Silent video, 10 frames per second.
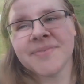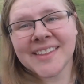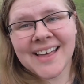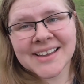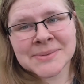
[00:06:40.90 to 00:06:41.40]
The
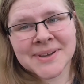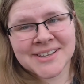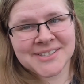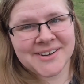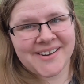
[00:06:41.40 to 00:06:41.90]
last way
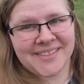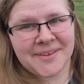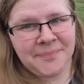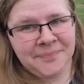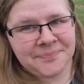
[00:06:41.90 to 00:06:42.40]
I started
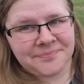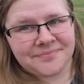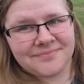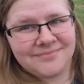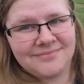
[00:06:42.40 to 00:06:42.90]
them
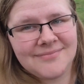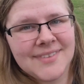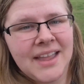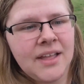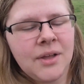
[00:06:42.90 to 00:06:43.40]

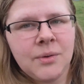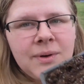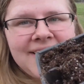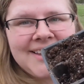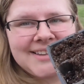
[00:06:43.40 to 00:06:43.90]

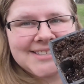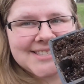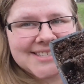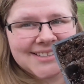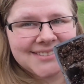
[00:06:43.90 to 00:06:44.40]

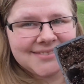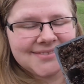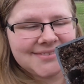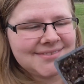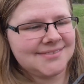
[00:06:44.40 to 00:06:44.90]
was
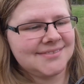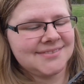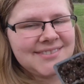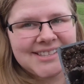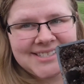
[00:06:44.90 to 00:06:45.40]

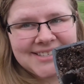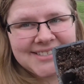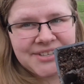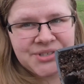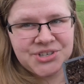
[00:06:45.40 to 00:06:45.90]
the
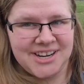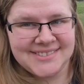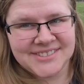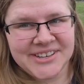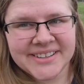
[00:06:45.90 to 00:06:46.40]
6-cell tray.
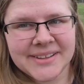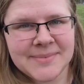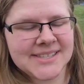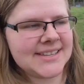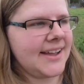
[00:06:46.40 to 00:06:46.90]
Started them
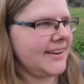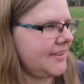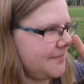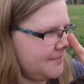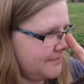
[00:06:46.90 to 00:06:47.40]
inside.
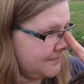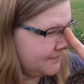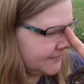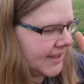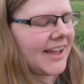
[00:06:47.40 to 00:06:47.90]

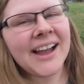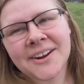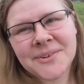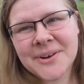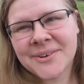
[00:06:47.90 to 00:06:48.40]
I
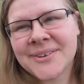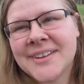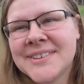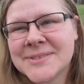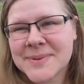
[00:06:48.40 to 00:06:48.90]
don't know
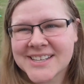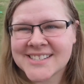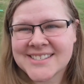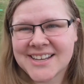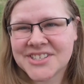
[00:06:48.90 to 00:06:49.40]
if it's because
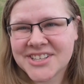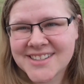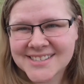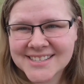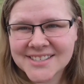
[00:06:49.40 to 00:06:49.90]
it's actually
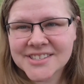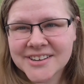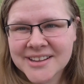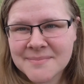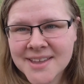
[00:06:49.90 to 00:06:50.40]
the seed
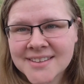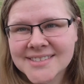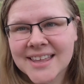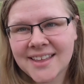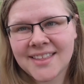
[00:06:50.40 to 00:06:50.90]
starting mix
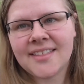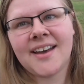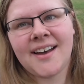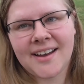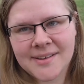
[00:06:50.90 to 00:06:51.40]

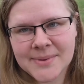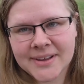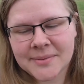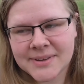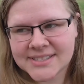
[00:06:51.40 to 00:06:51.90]
that I make
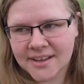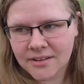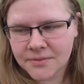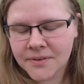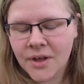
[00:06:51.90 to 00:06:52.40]
up
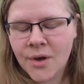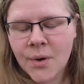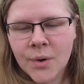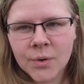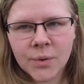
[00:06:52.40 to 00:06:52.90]
myself,
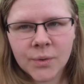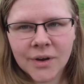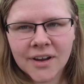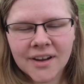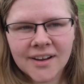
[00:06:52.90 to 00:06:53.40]

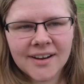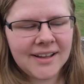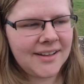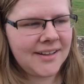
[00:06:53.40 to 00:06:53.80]
or